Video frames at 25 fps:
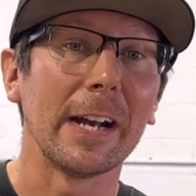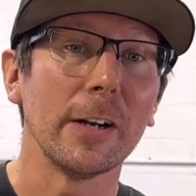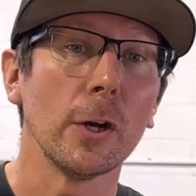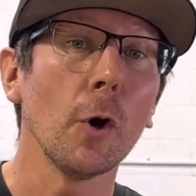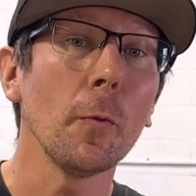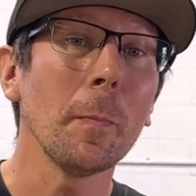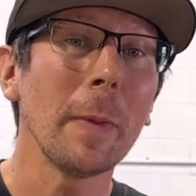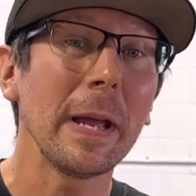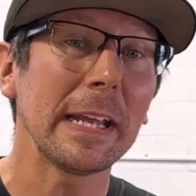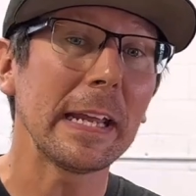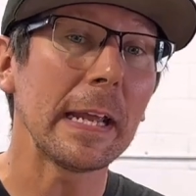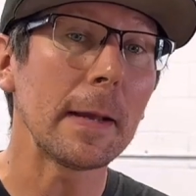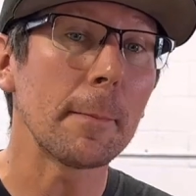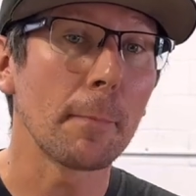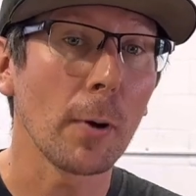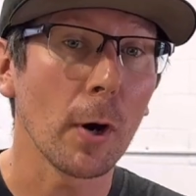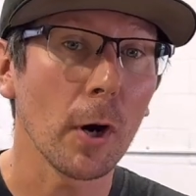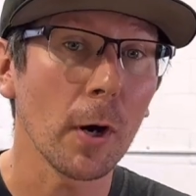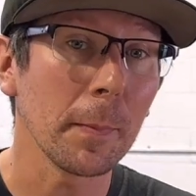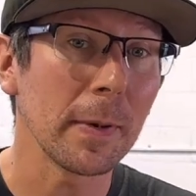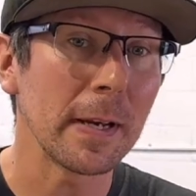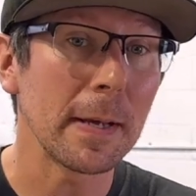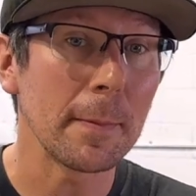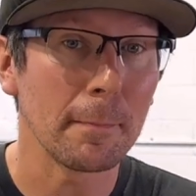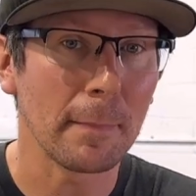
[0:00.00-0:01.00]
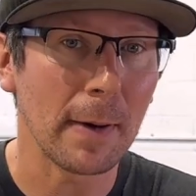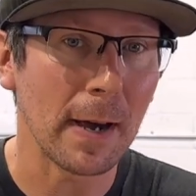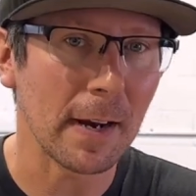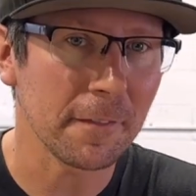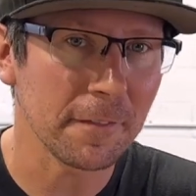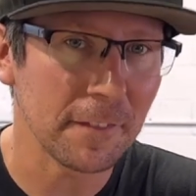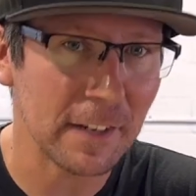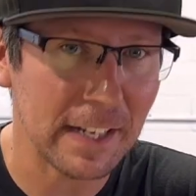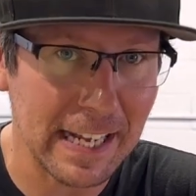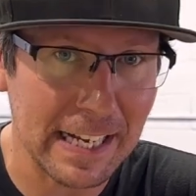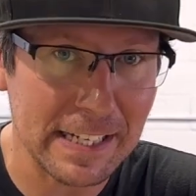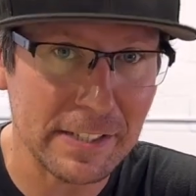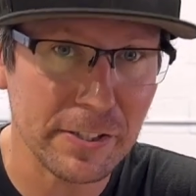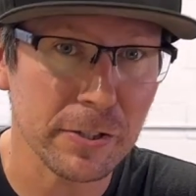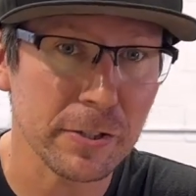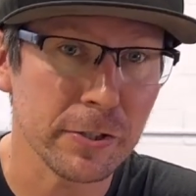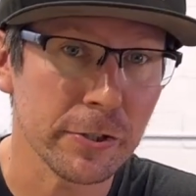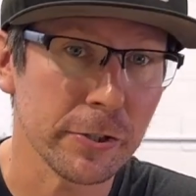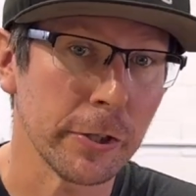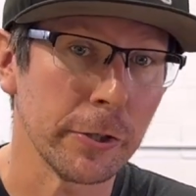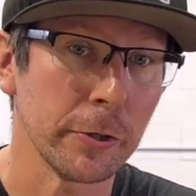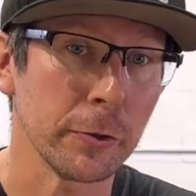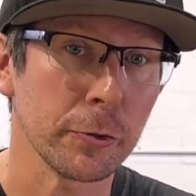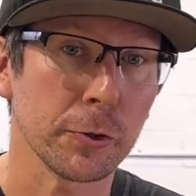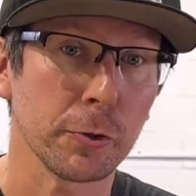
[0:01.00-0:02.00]
know making permanent modifications
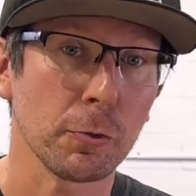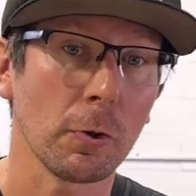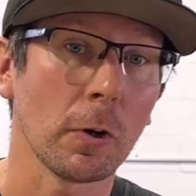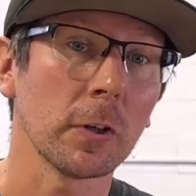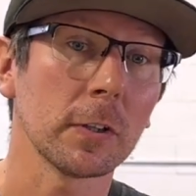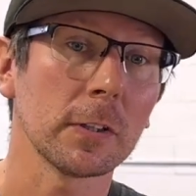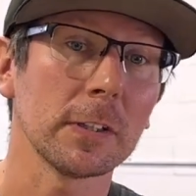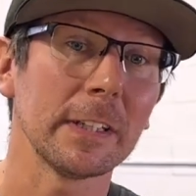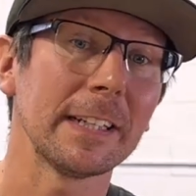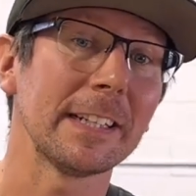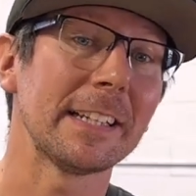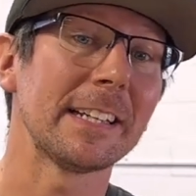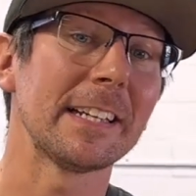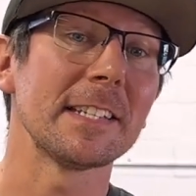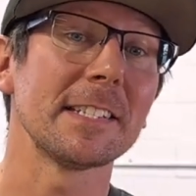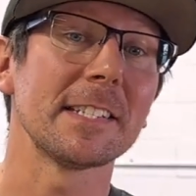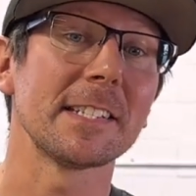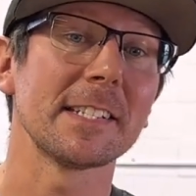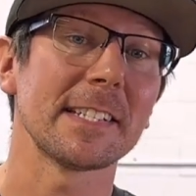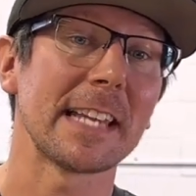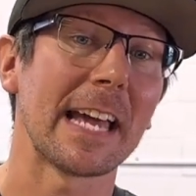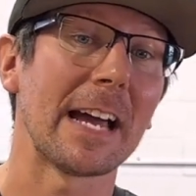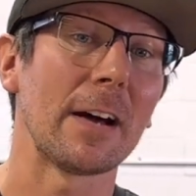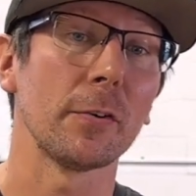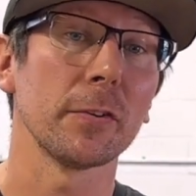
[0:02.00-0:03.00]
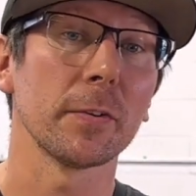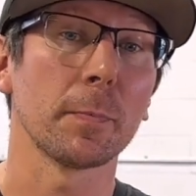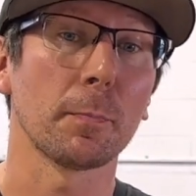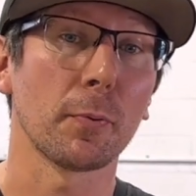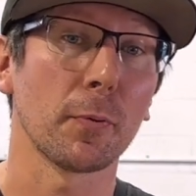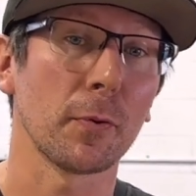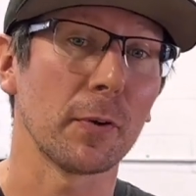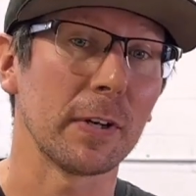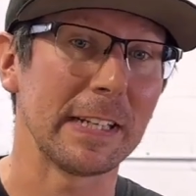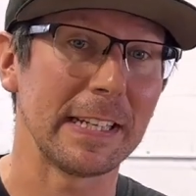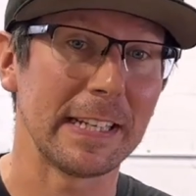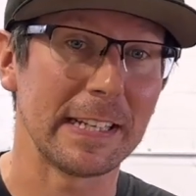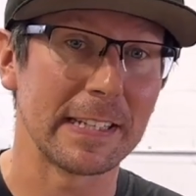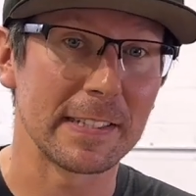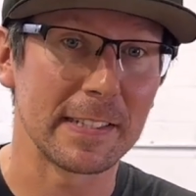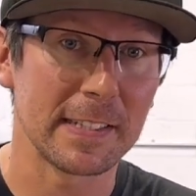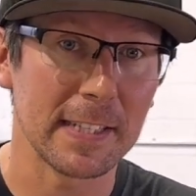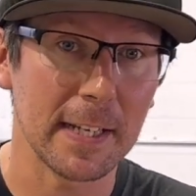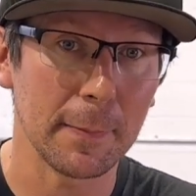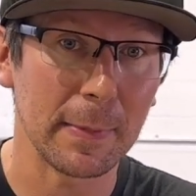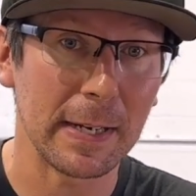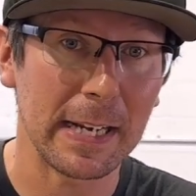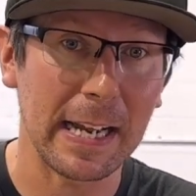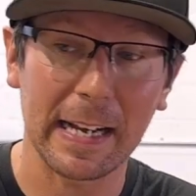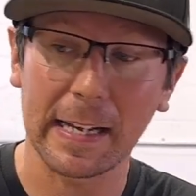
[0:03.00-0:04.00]
to your trunk lid can sound pretty
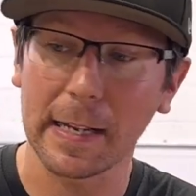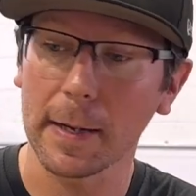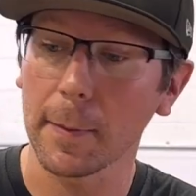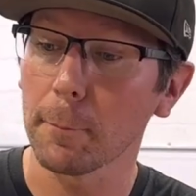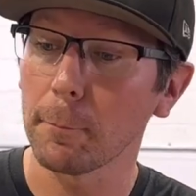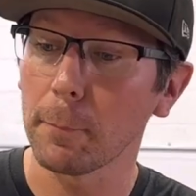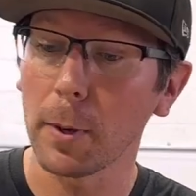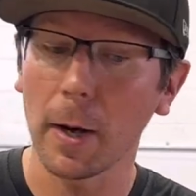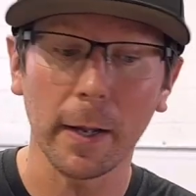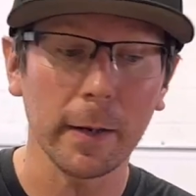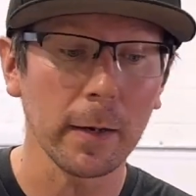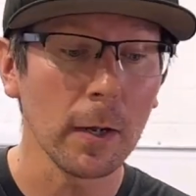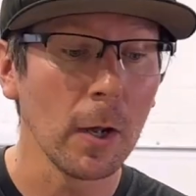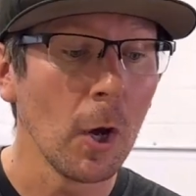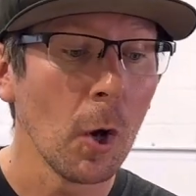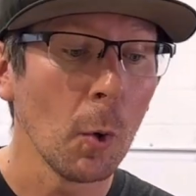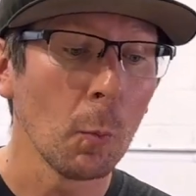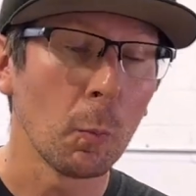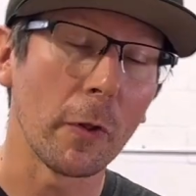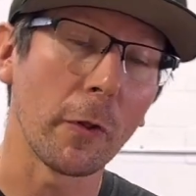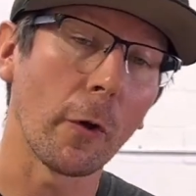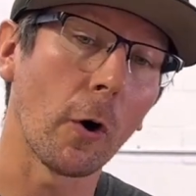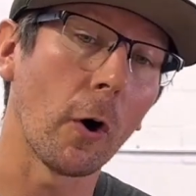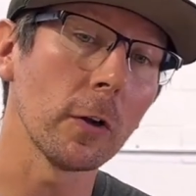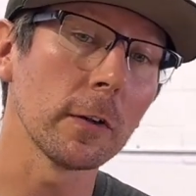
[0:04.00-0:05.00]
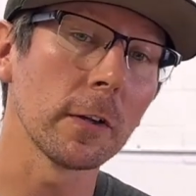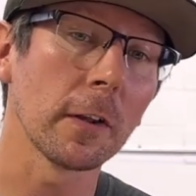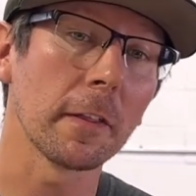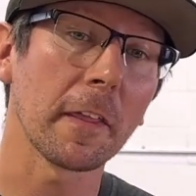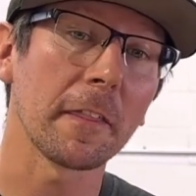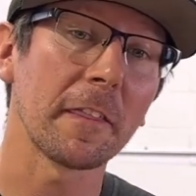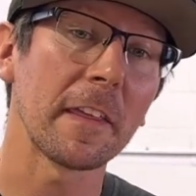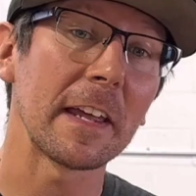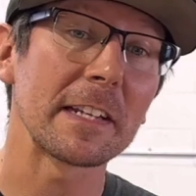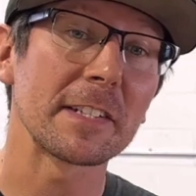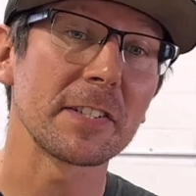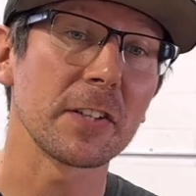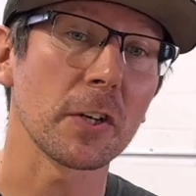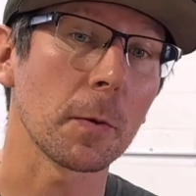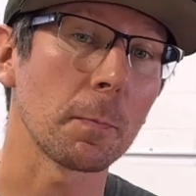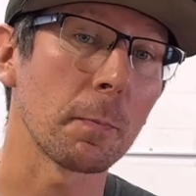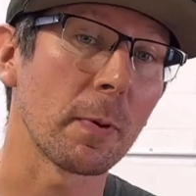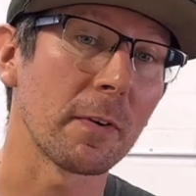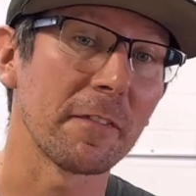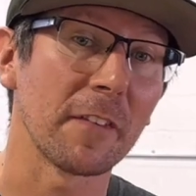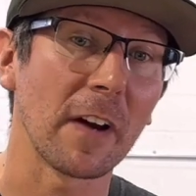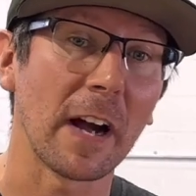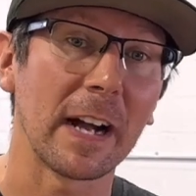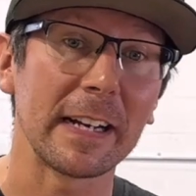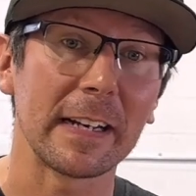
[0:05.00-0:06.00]
intimidating, but with all of the things that are
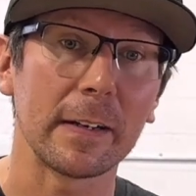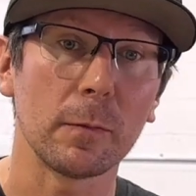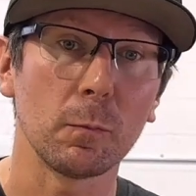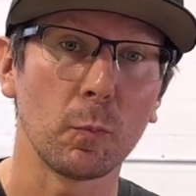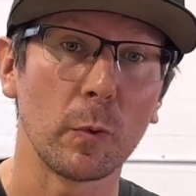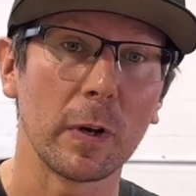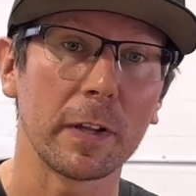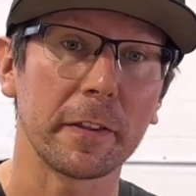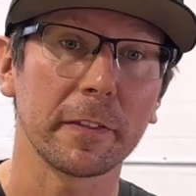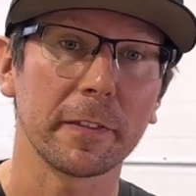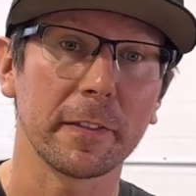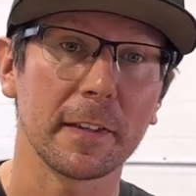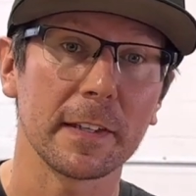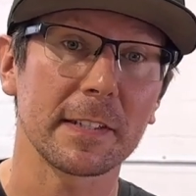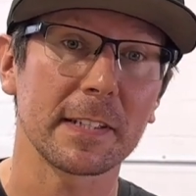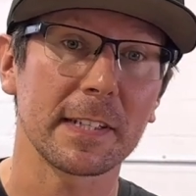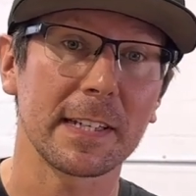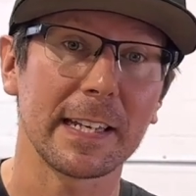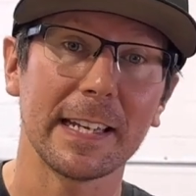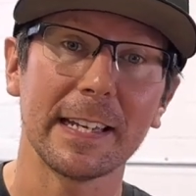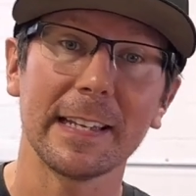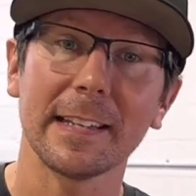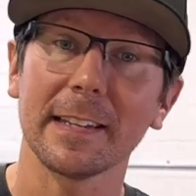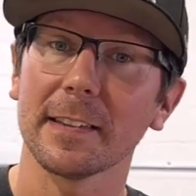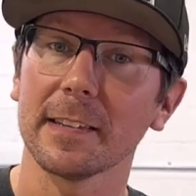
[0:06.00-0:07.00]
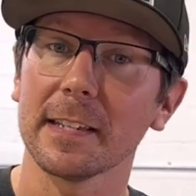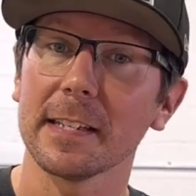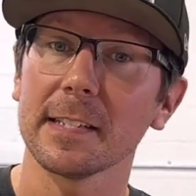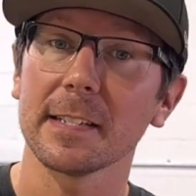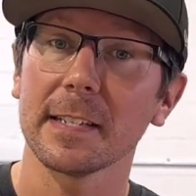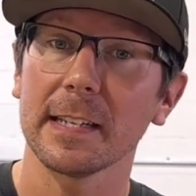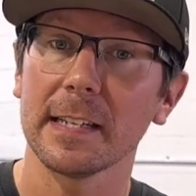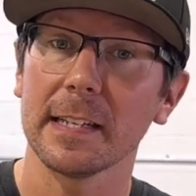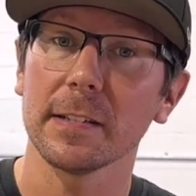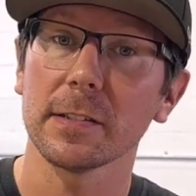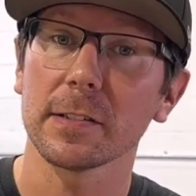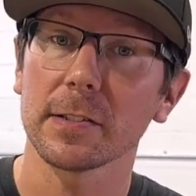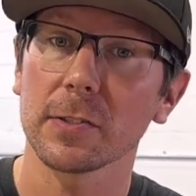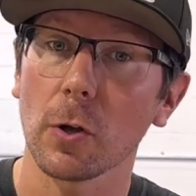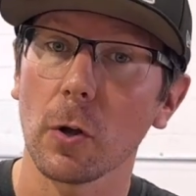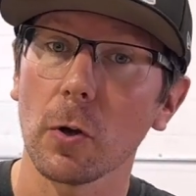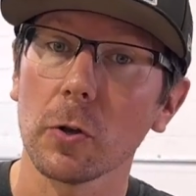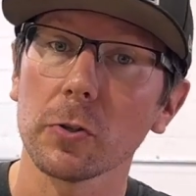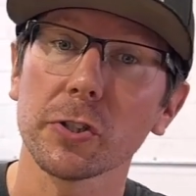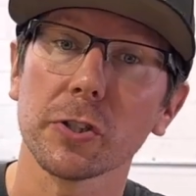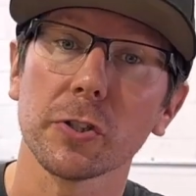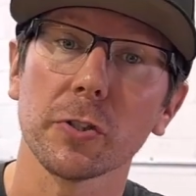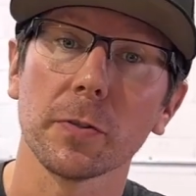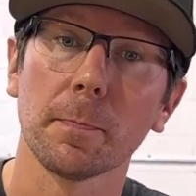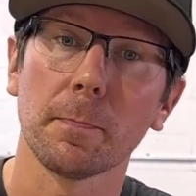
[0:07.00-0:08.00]
provided with this kit, this install
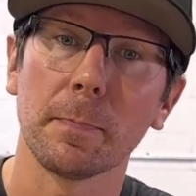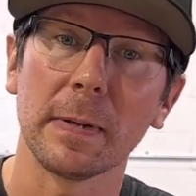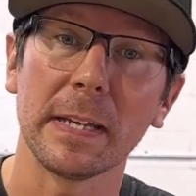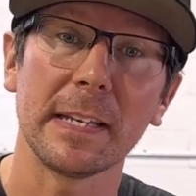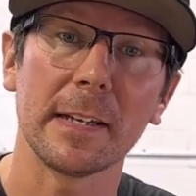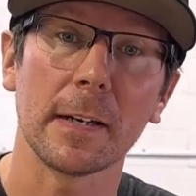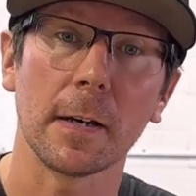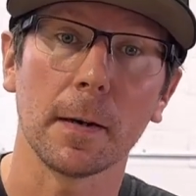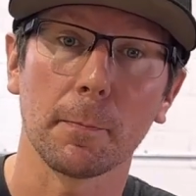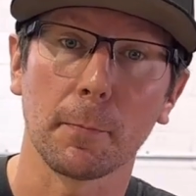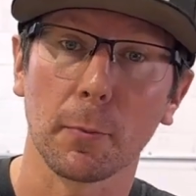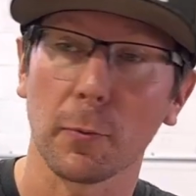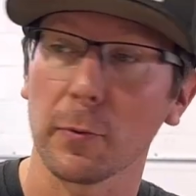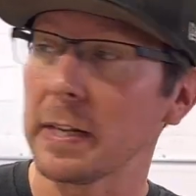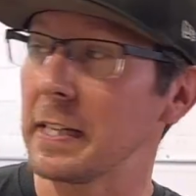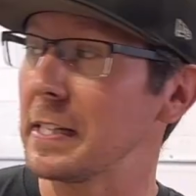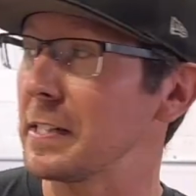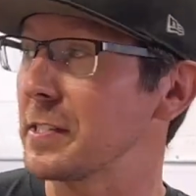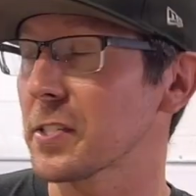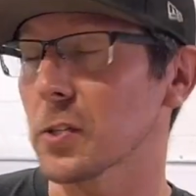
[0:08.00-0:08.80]
should be a breeze.